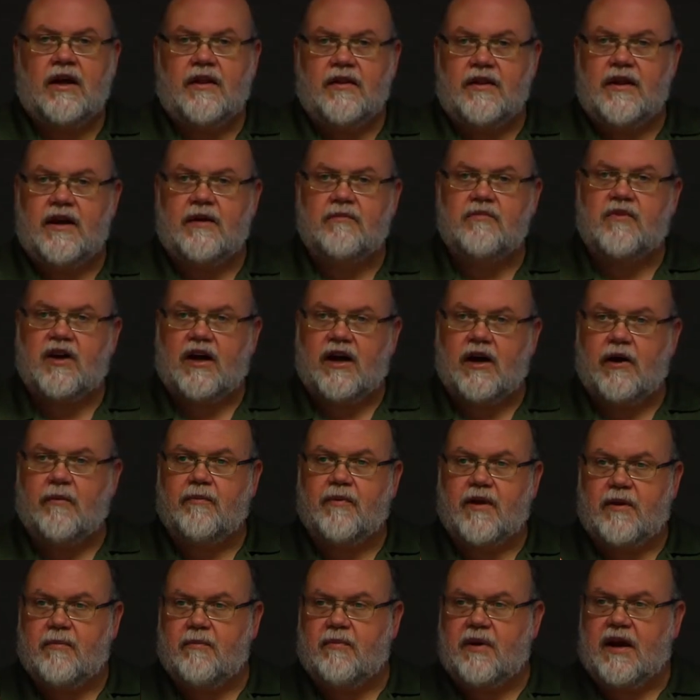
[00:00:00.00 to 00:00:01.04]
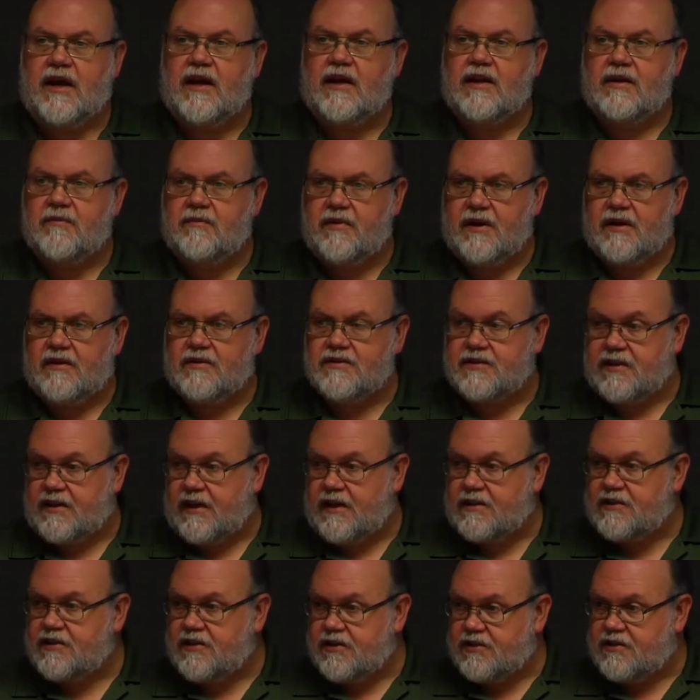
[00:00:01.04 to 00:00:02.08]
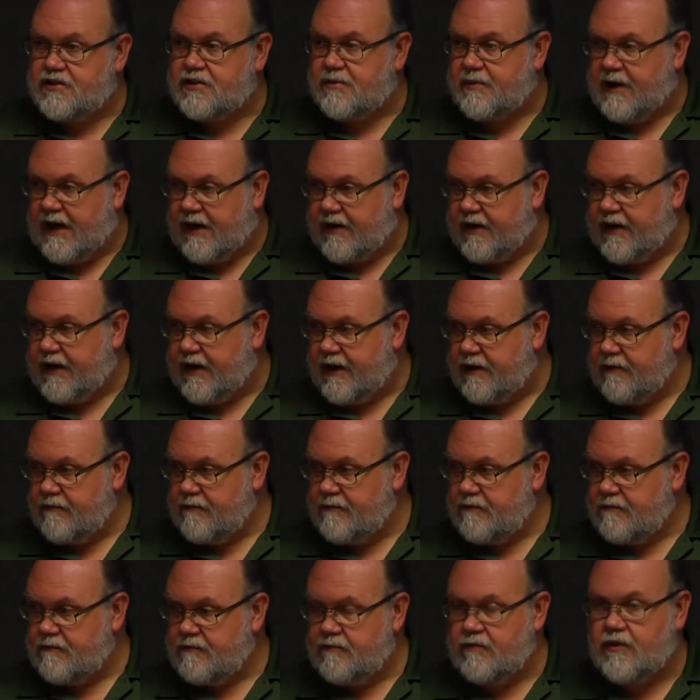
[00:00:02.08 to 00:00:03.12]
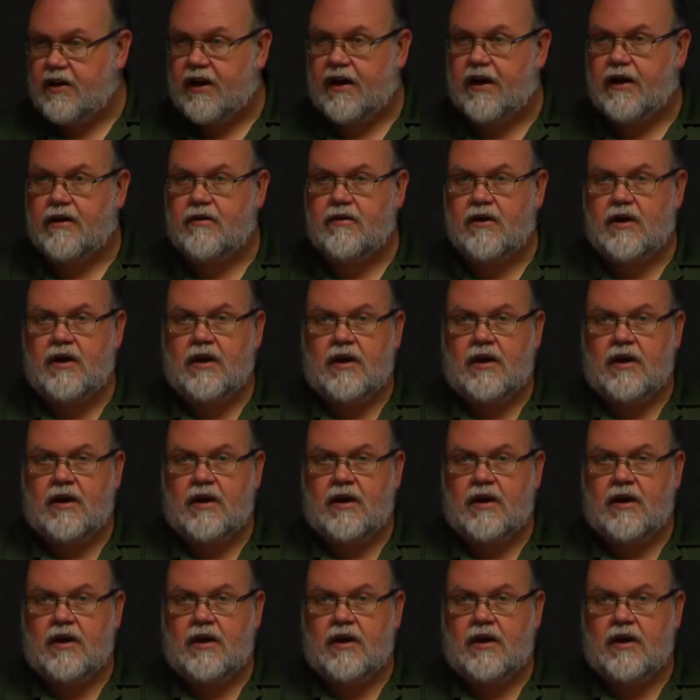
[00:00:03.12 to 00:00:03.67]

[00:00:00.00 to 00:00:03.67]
them to help them pay the bills, and that's just about it, okay?